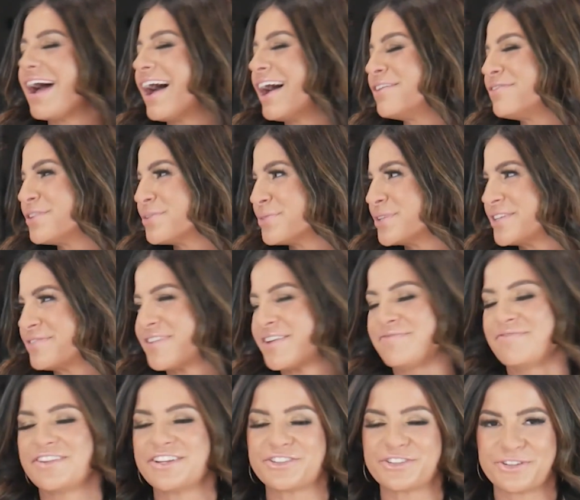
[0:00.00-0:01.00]
ever would have
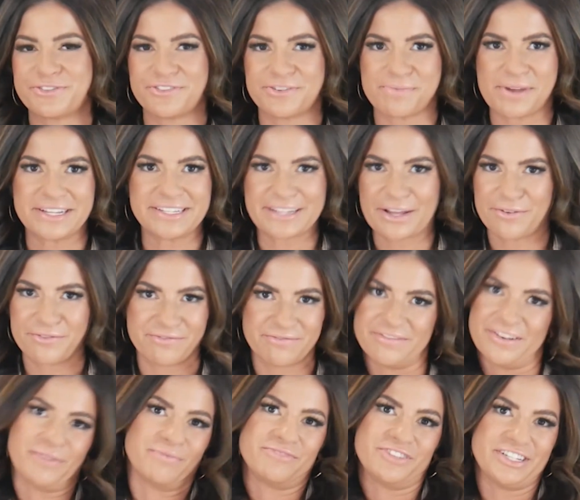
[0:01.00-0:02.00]
envisioned for myself,
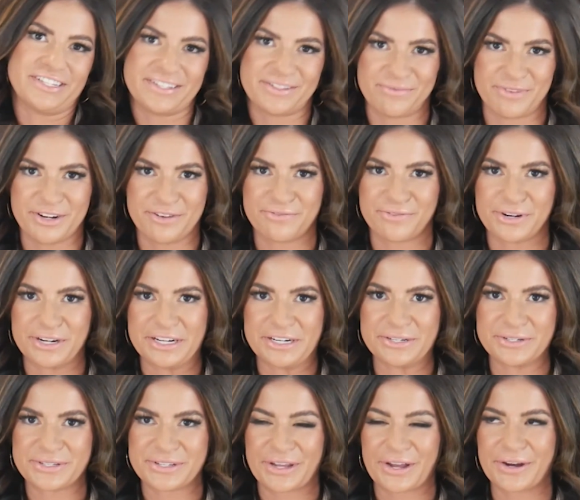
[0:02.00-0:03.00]
you know, just 3 to 4
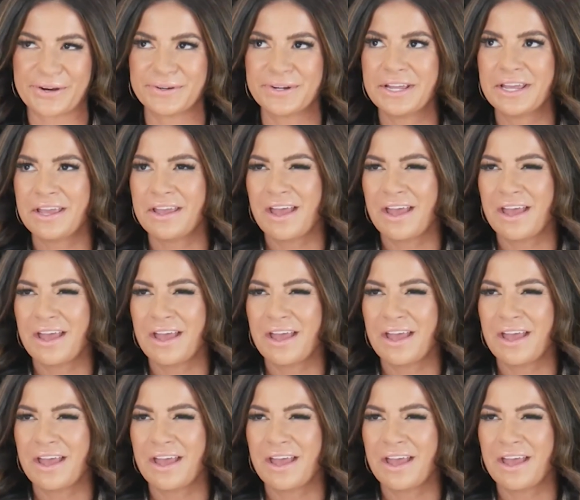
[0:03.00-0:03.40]
years ago.